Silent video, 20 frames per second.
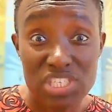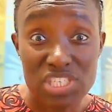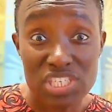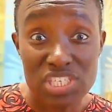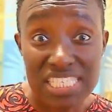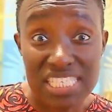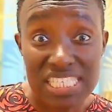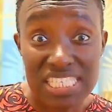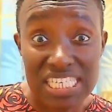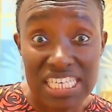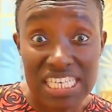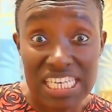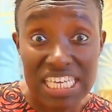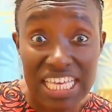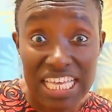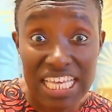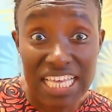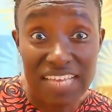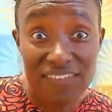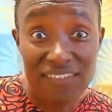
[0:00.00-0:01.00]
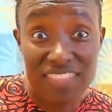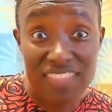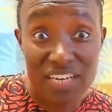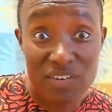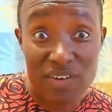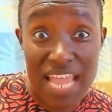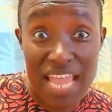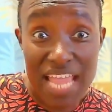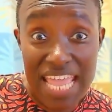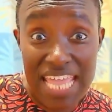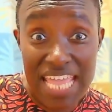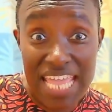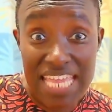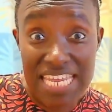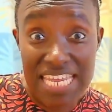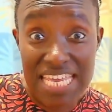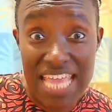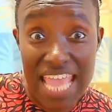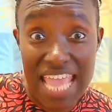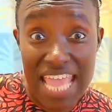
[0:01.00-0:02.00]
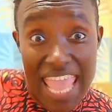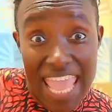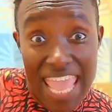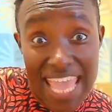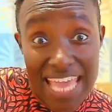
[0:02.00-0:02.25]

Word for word: to see if there are any